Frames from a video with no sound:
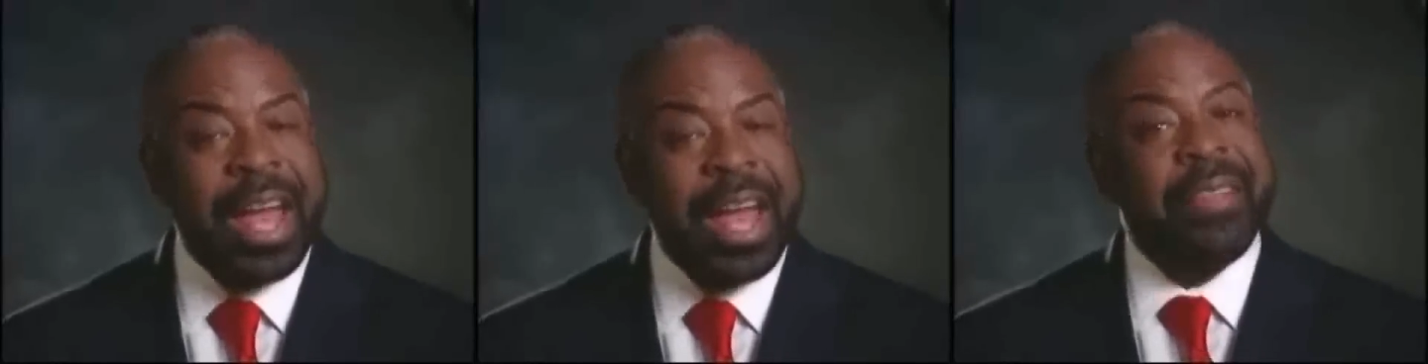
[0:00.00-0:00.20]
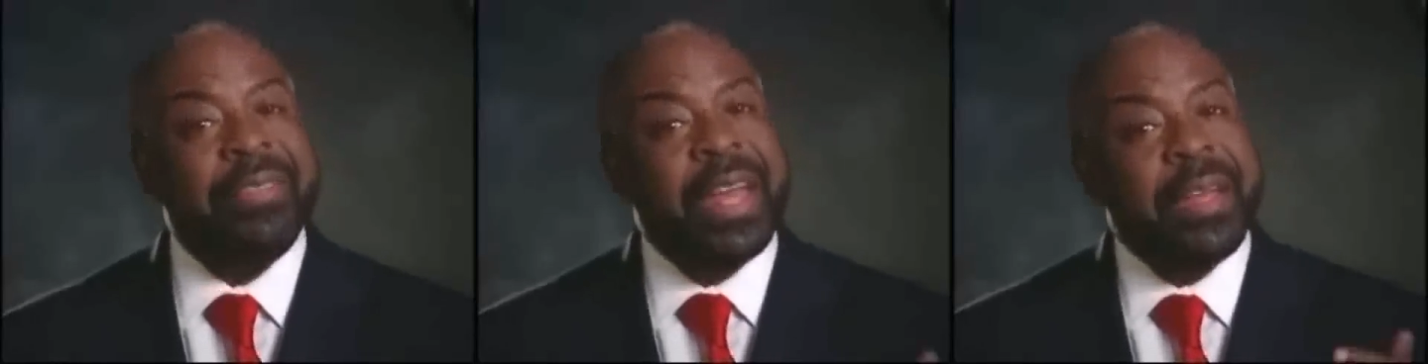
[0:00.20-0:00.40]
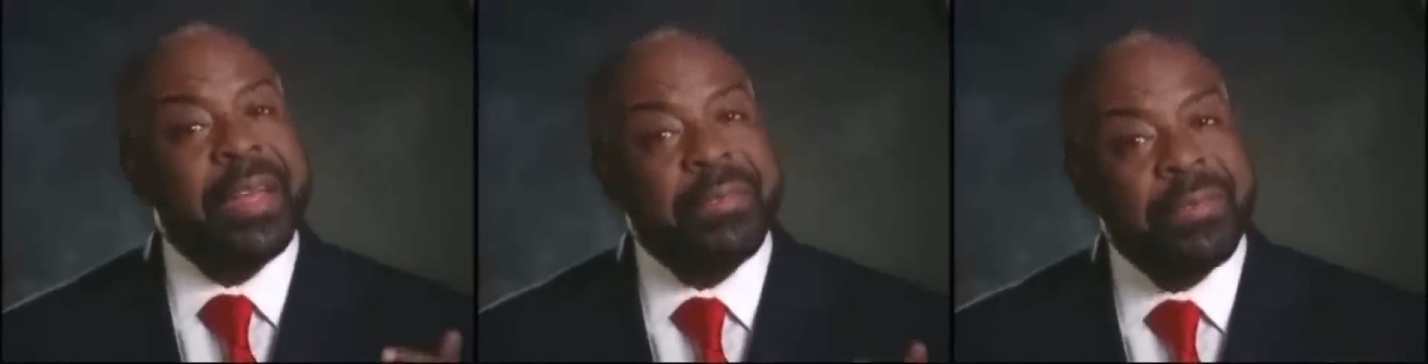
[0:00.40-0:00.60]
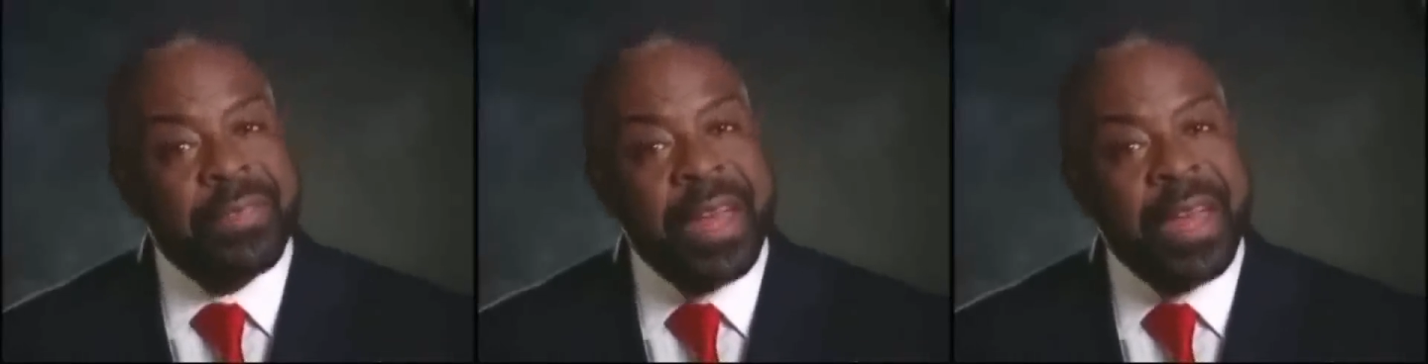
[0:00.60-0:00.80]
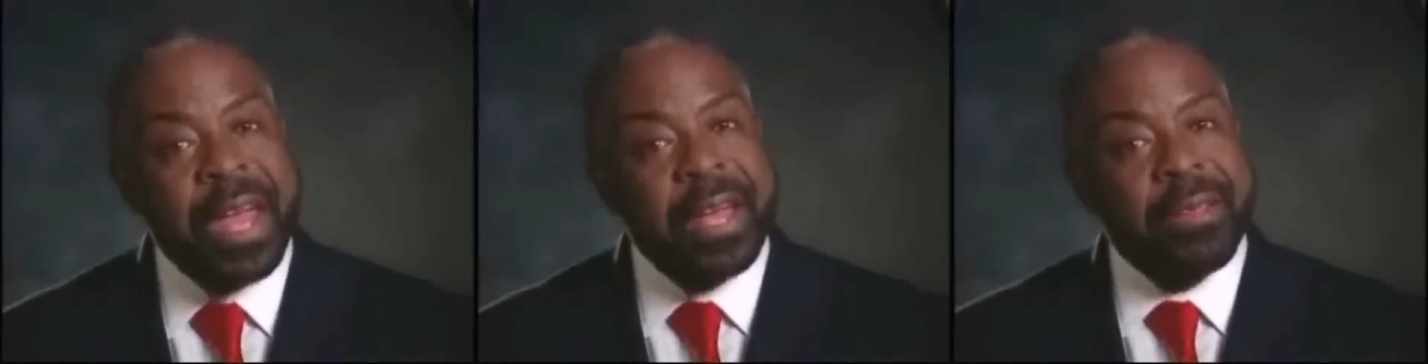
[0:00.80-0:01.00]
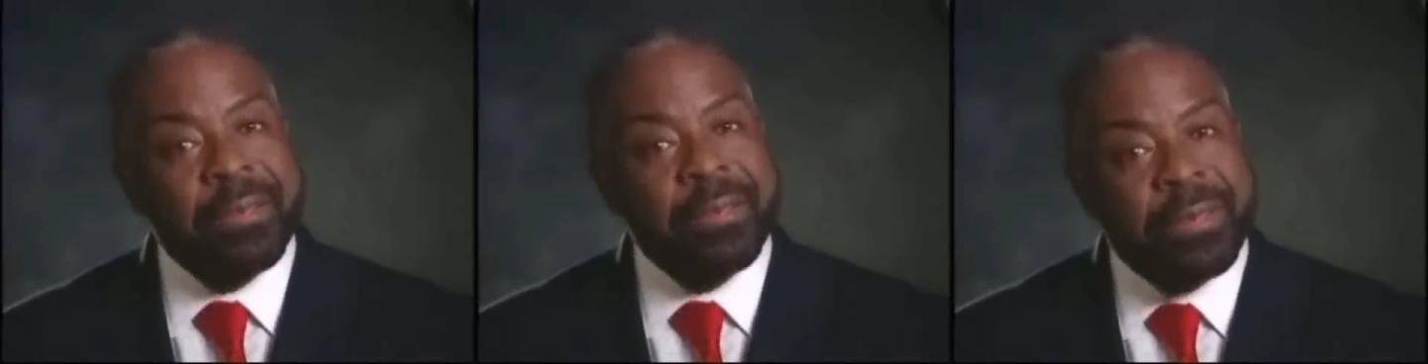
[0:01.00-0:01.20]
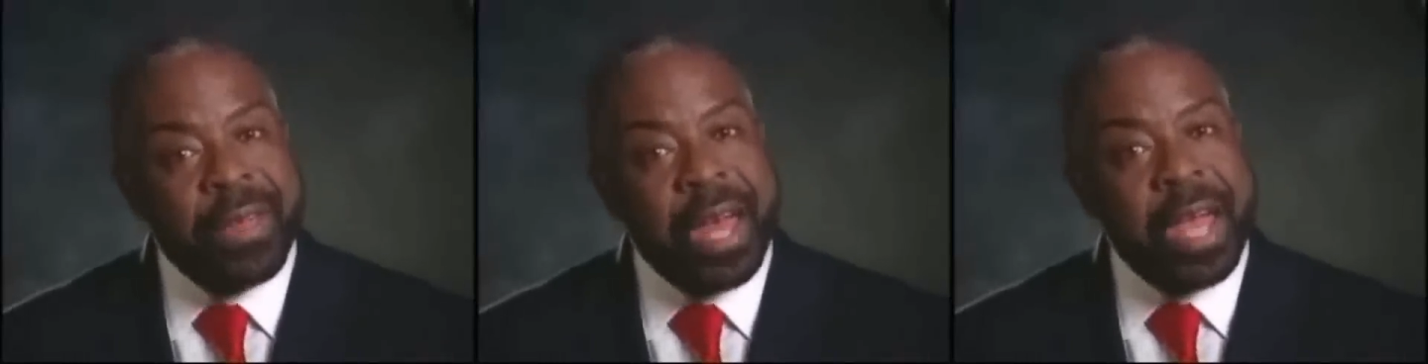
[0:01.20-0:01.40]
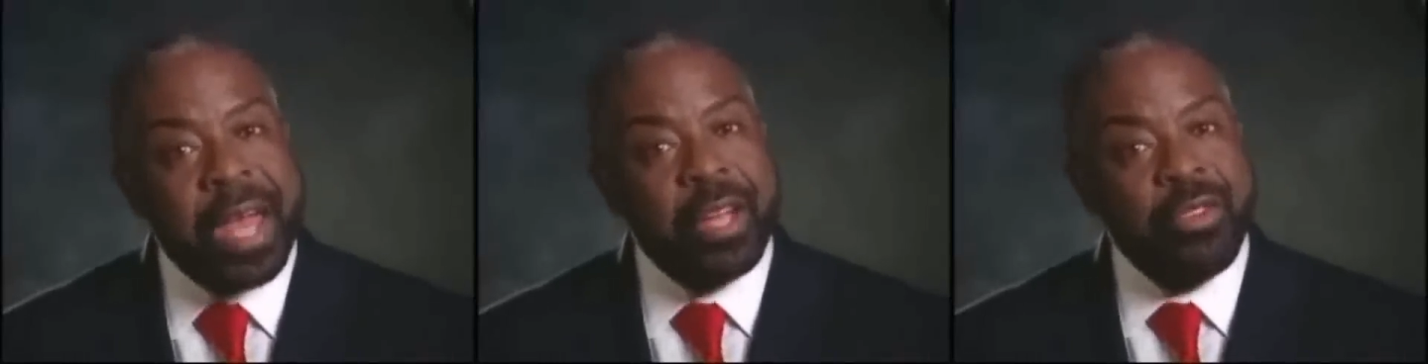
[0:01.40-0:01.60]
and they think
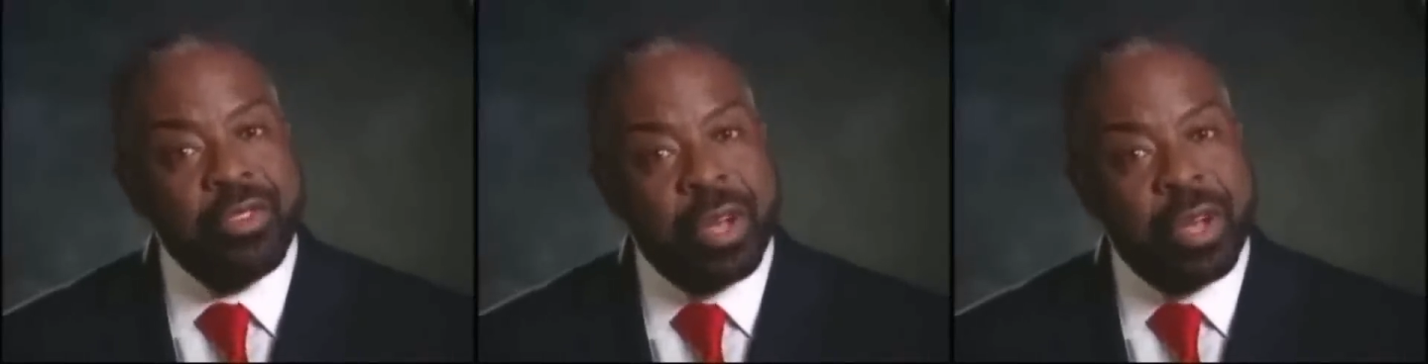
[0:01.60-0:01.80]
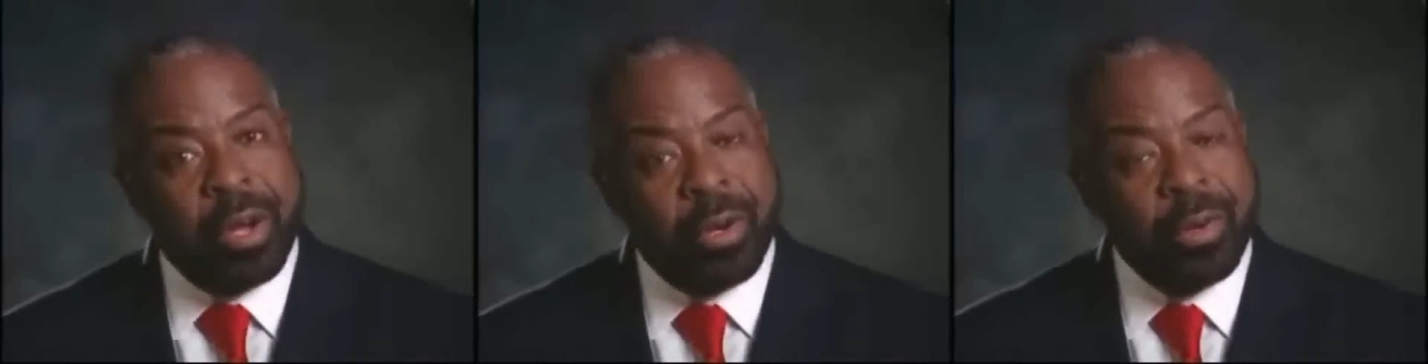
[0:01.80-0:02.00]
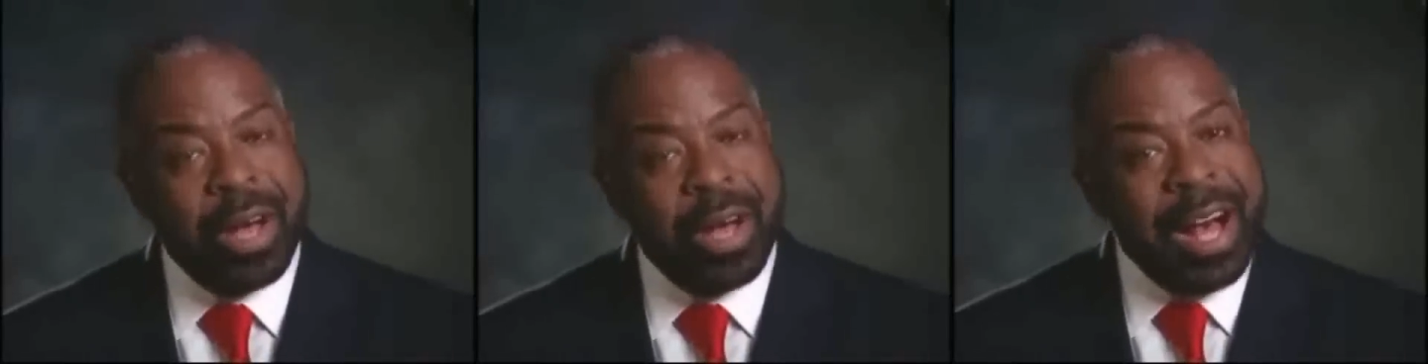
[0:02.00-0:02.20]
they know.